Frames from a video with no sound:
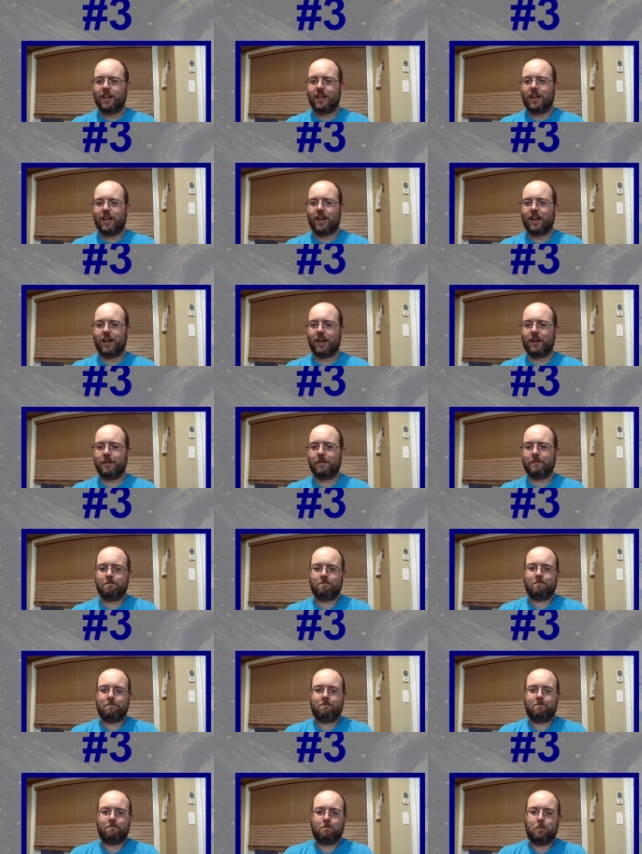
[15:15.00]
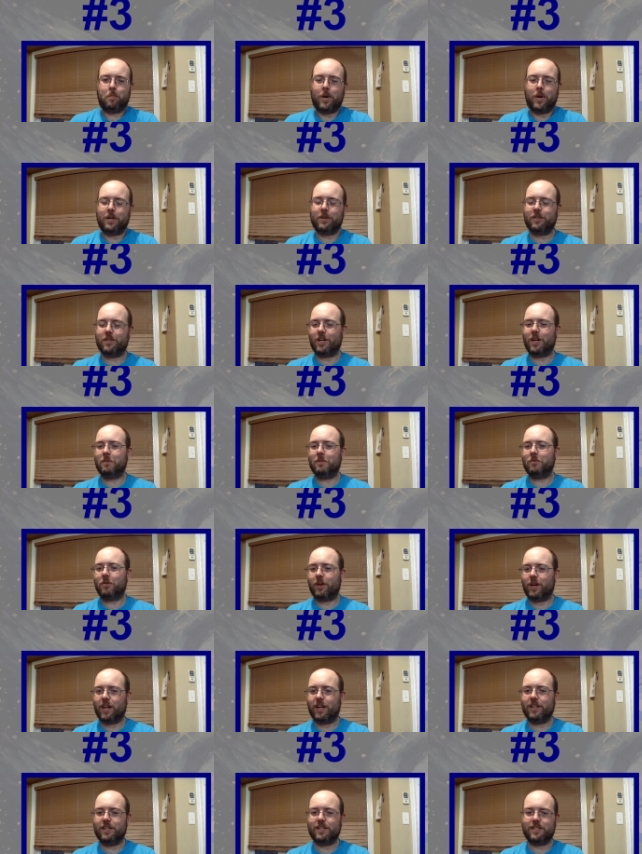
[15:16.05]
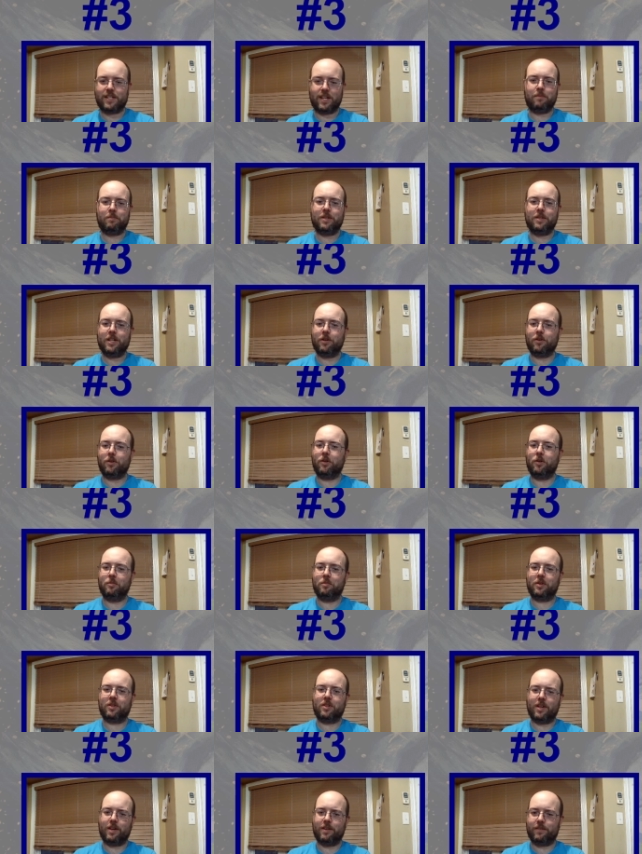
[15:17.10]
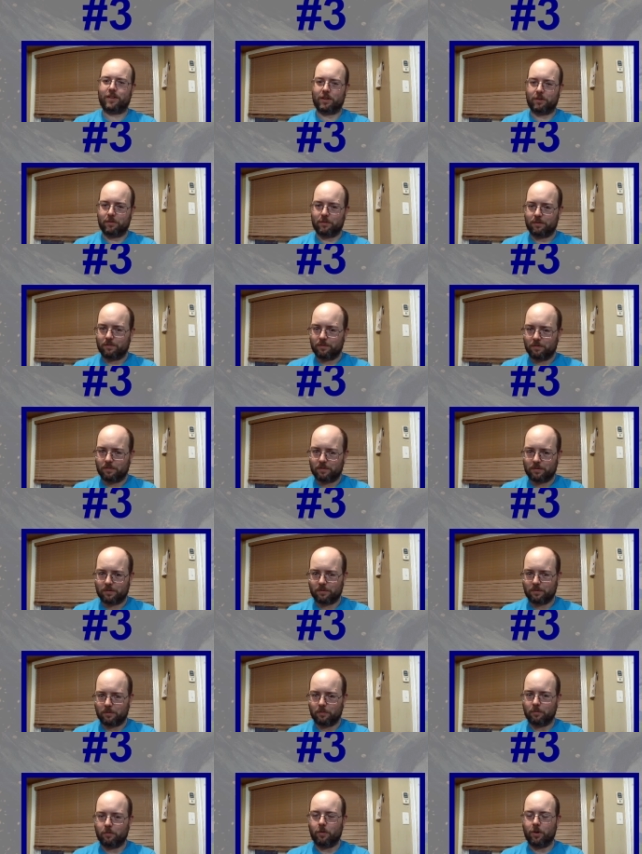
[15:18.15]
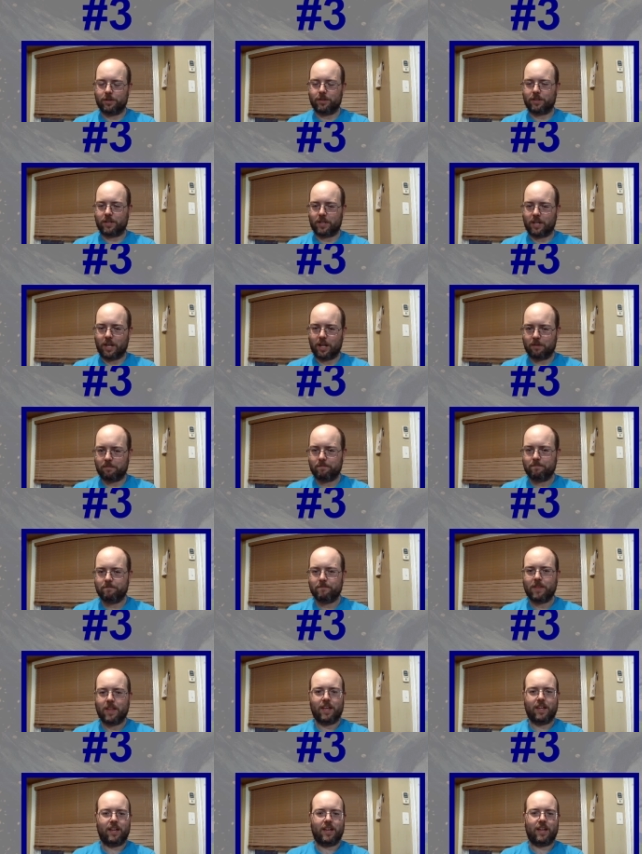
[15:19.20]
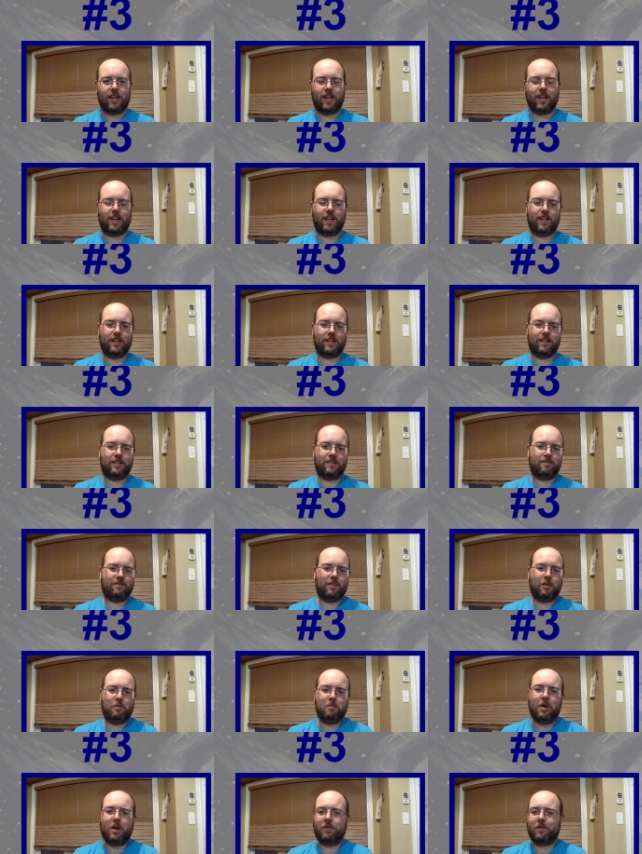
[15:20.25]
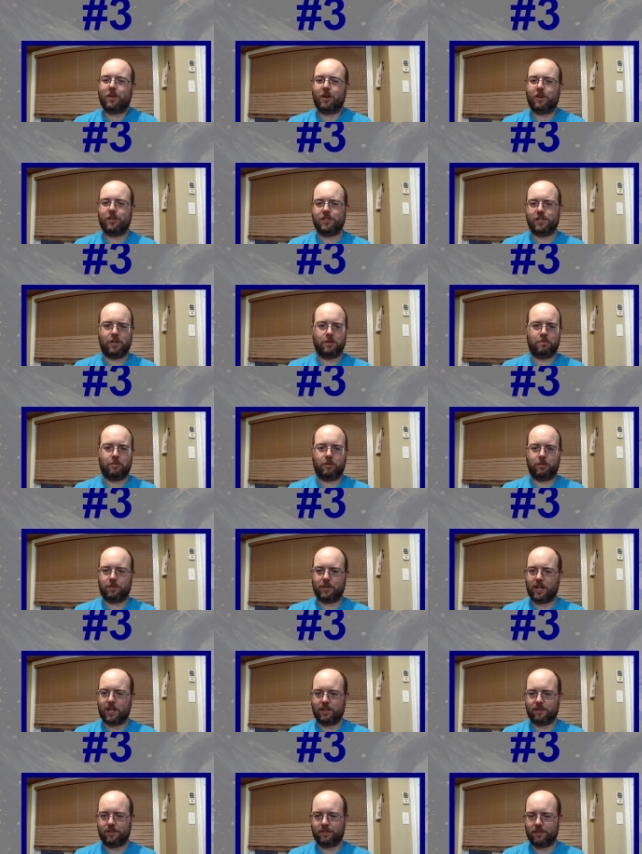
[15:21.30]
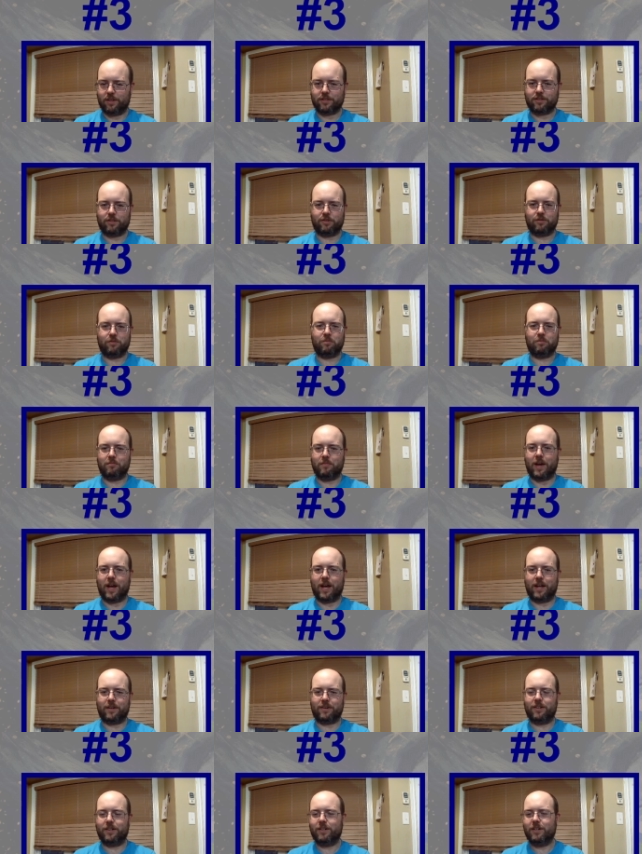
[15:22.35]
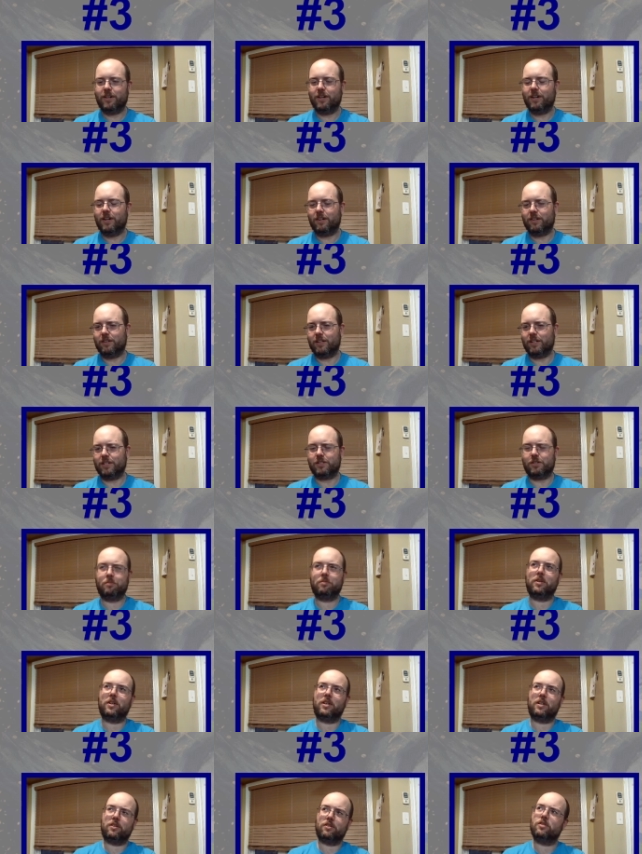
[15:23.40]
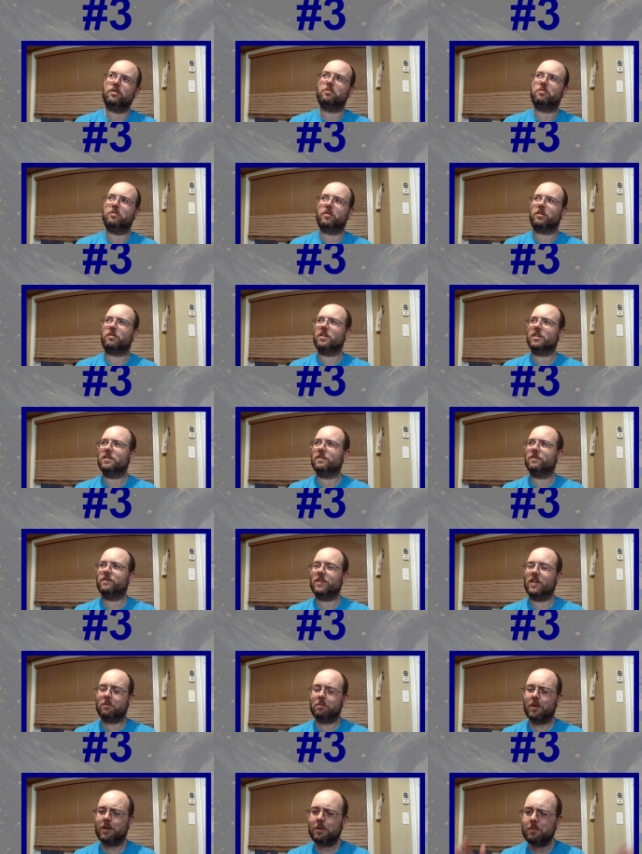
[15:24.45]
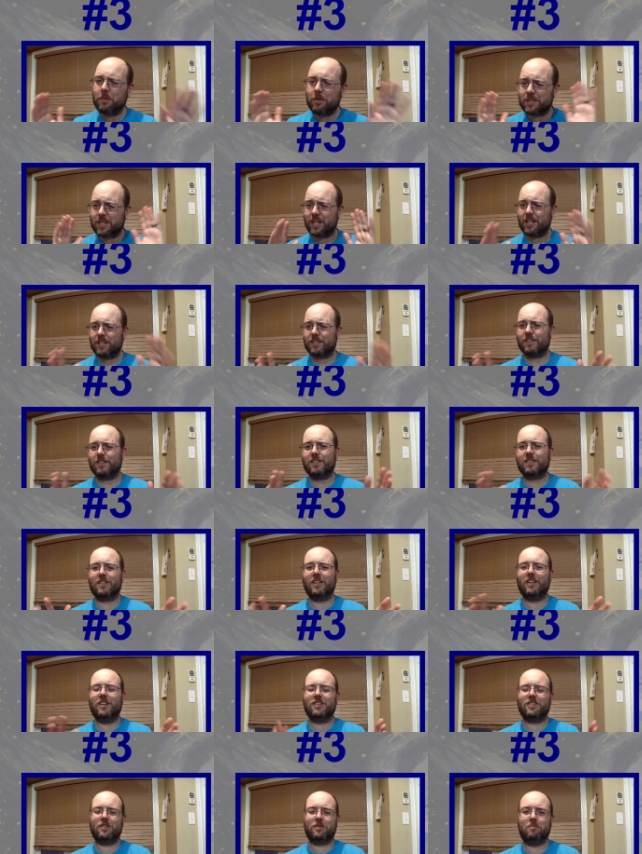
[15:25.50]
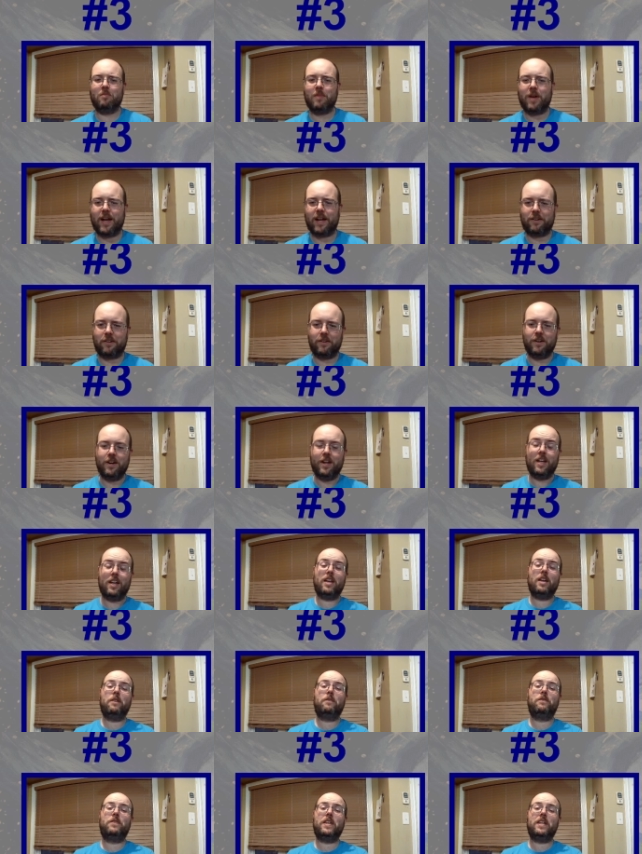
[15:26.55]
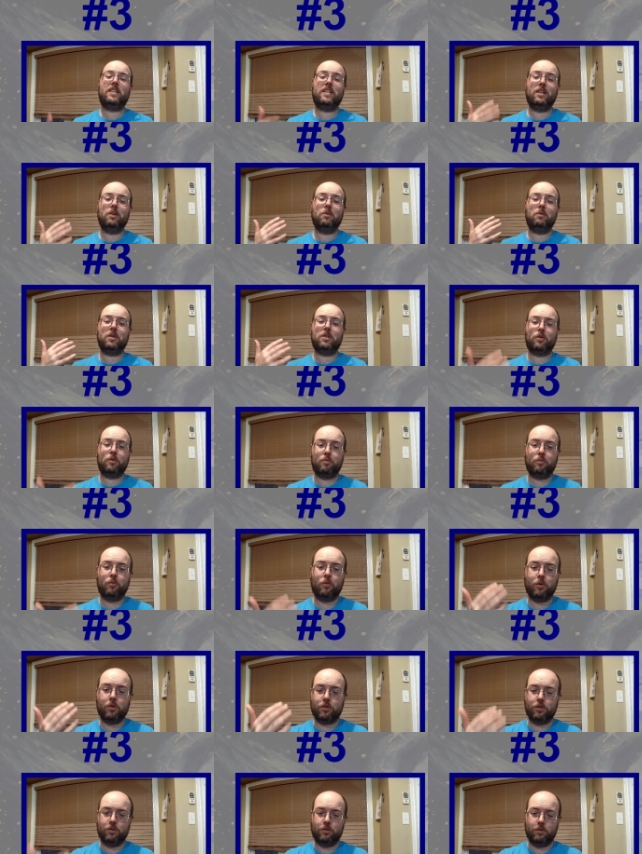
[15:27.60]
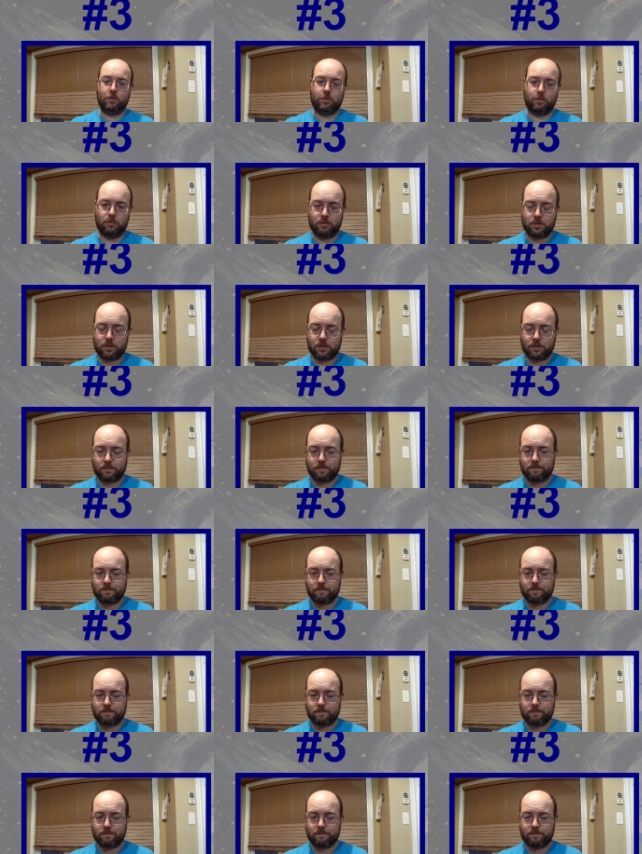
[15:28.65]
by the time your hand is empty, you're hoping to having won the game. And the amount of cards in the opponent's hand doesn't matter unless they're playing a super aggressive deck. But in most cases, it doesn't matter. If they deal with your board, you lose.